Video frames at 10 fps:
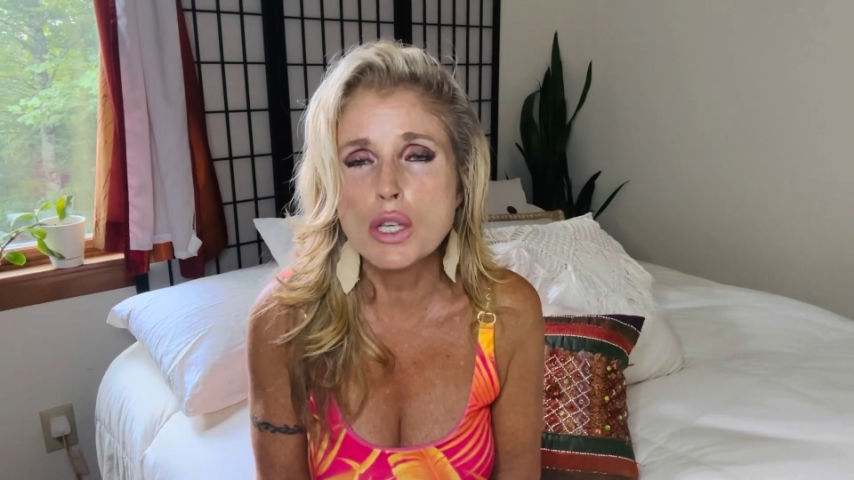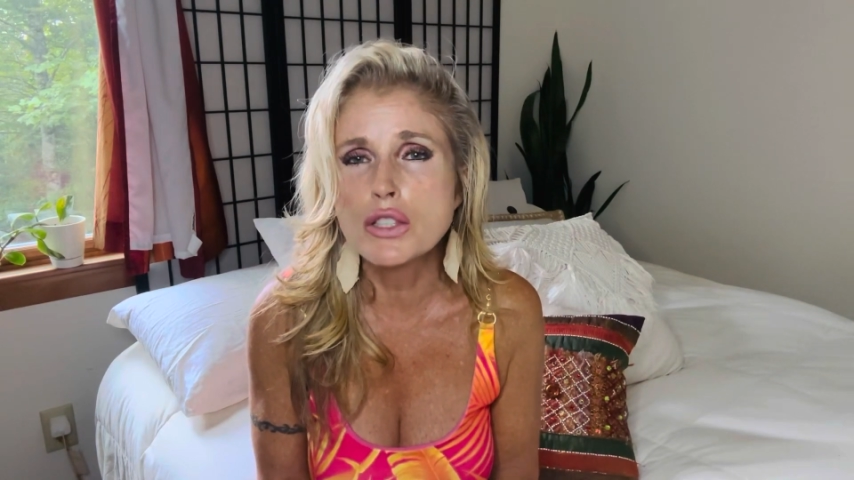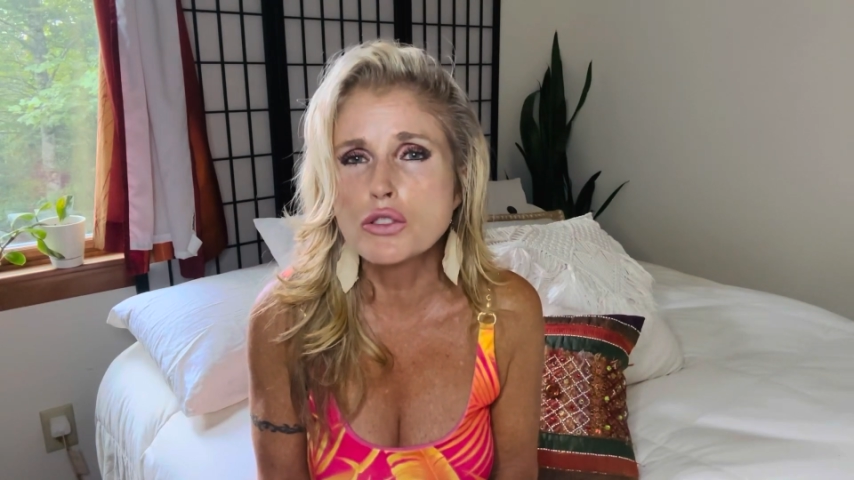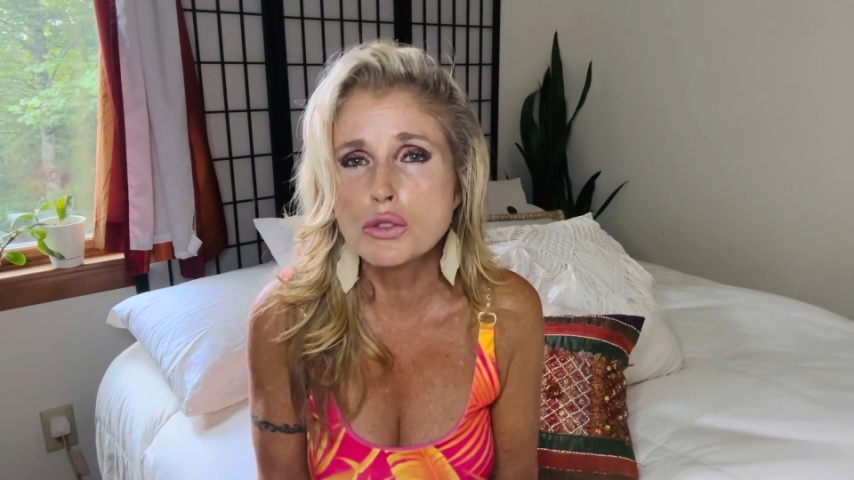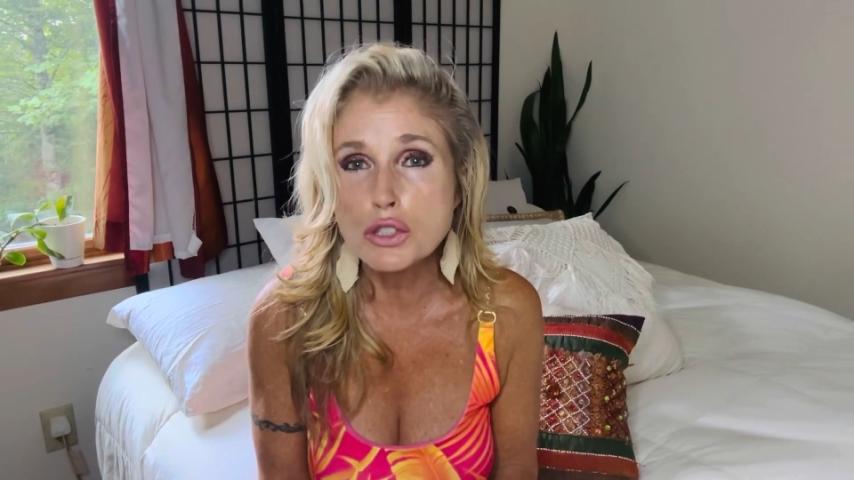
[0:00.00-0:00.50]

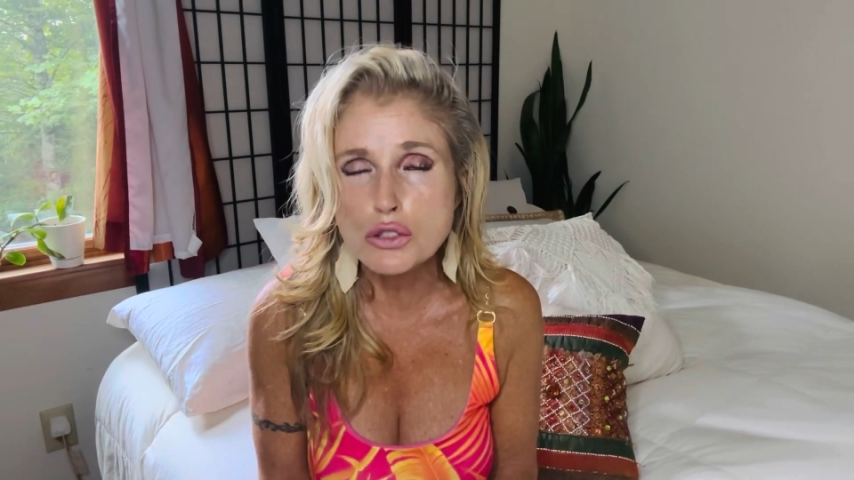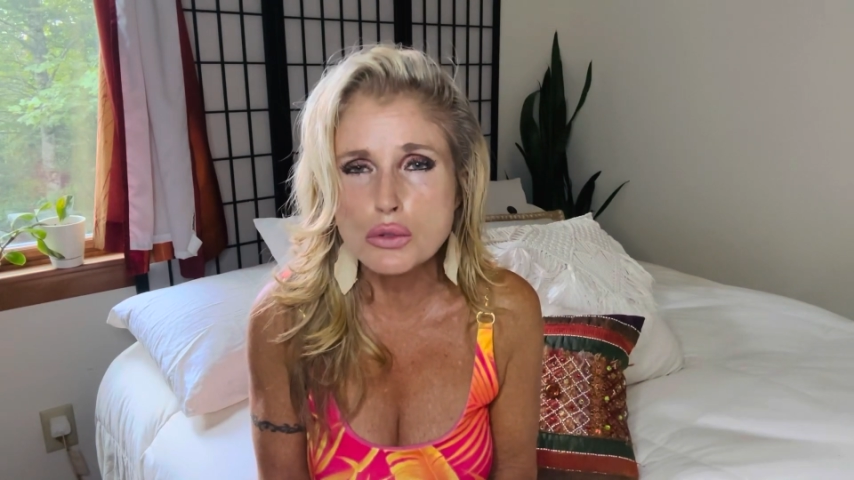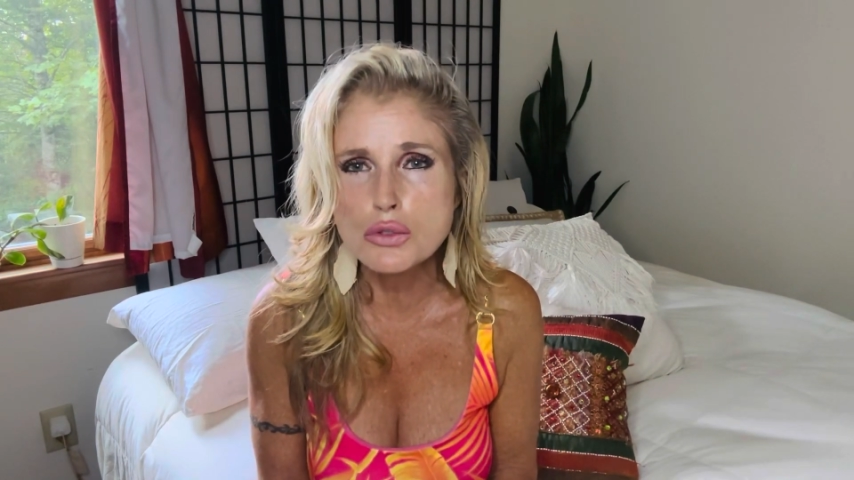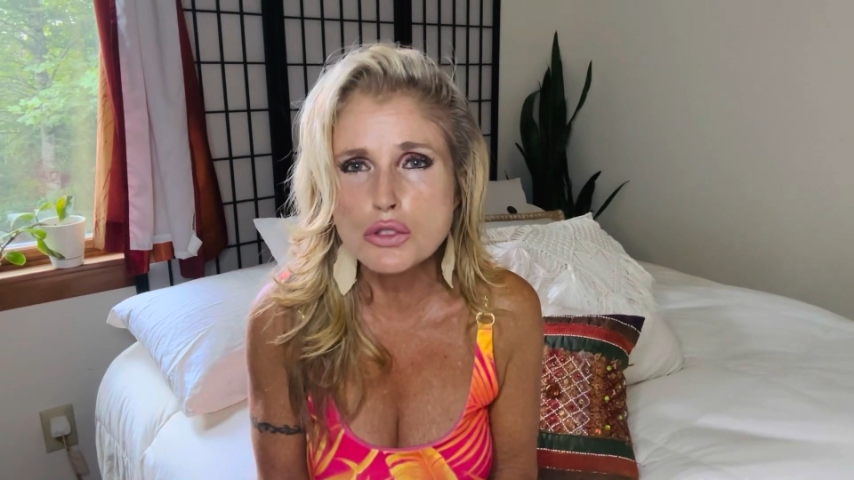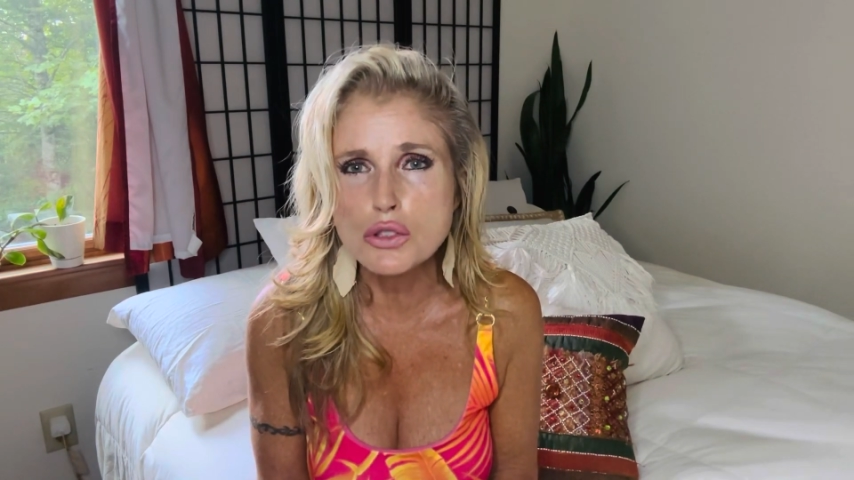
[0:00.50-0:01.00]

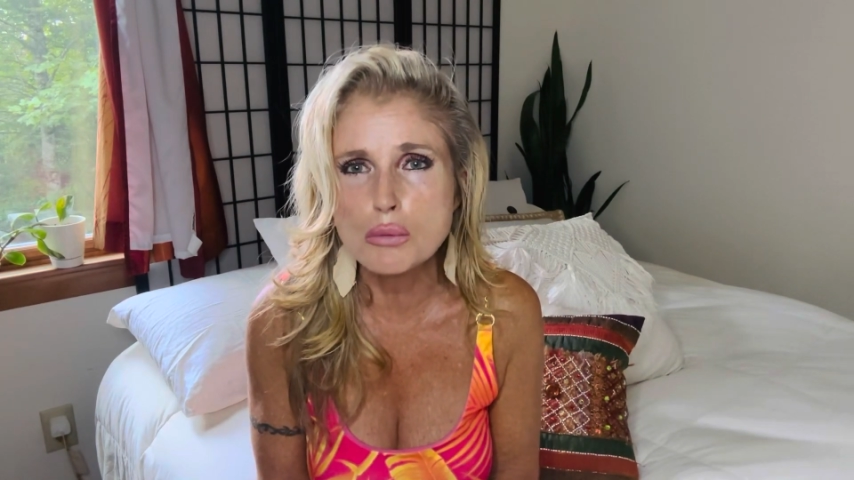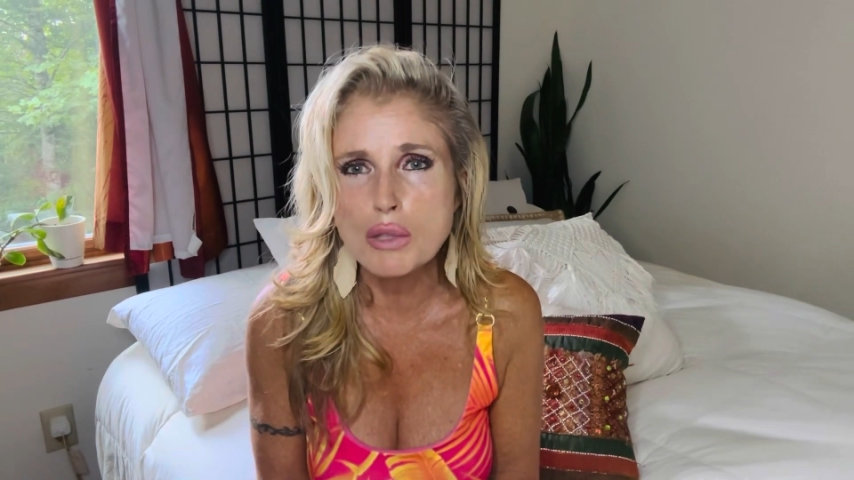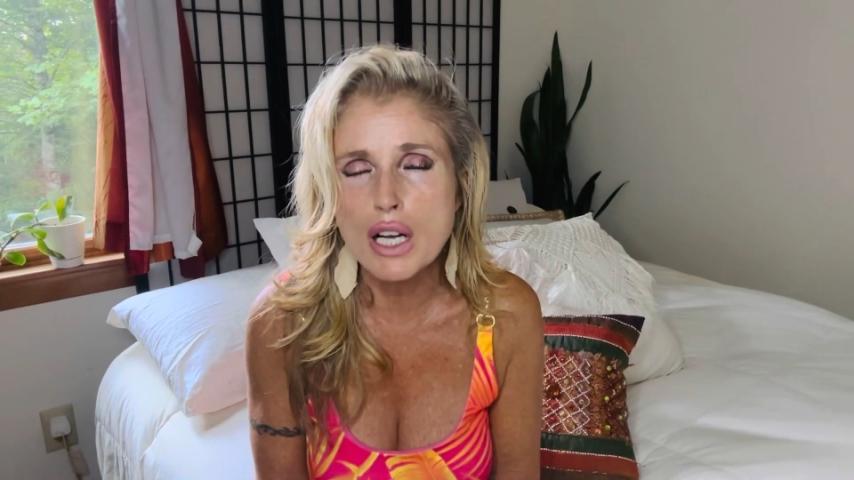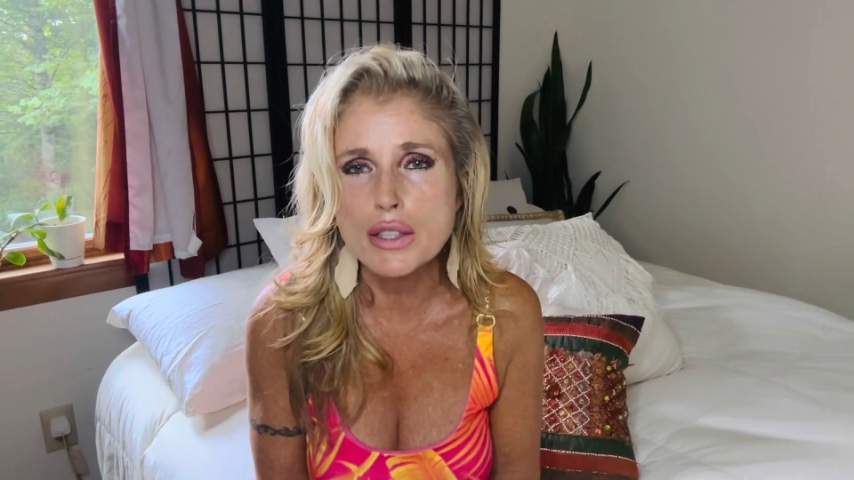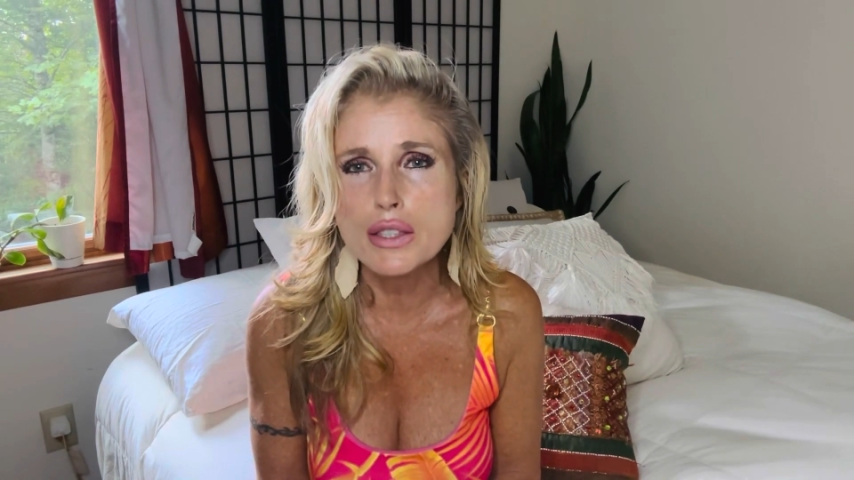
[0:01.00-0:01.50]
introduce your
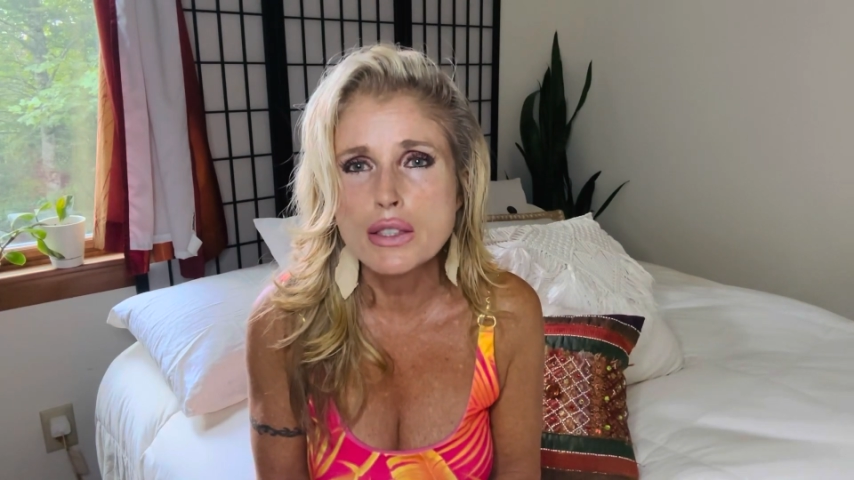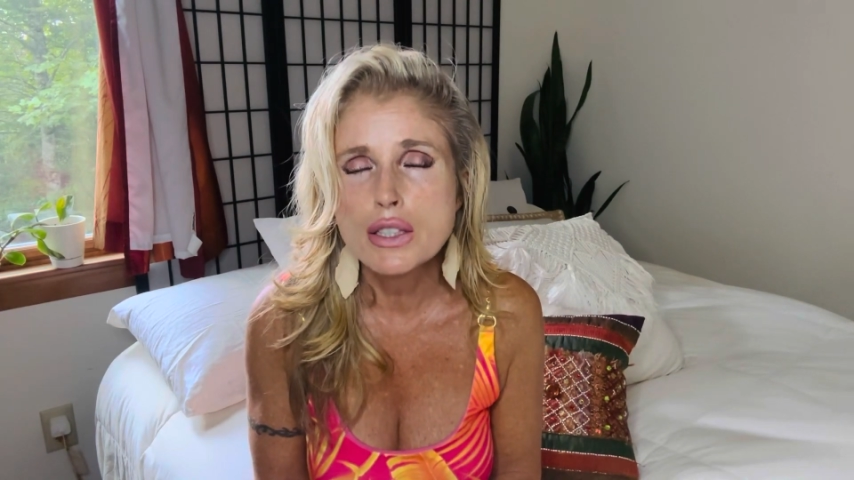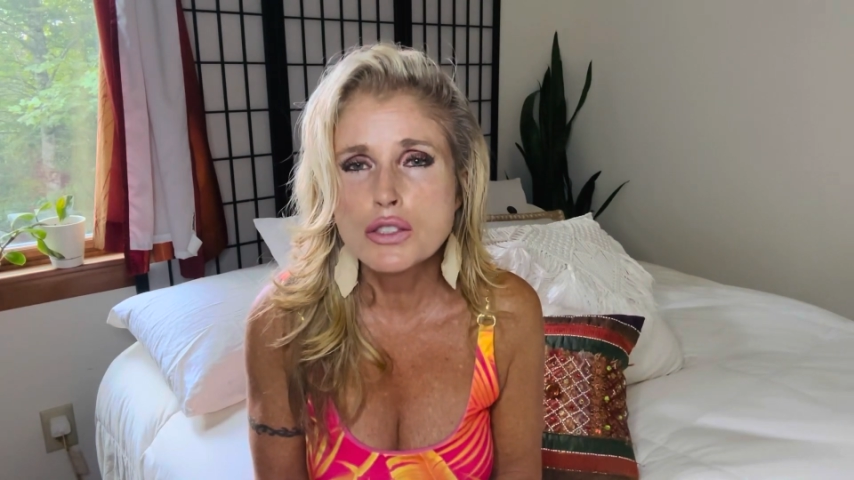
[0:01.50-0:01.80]
body